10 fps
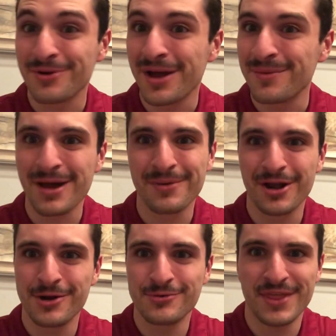We're coming up on
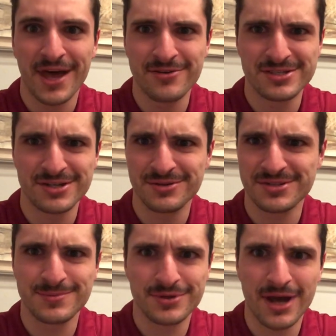one hundred thousand
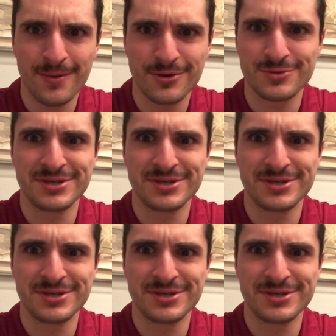subscribers,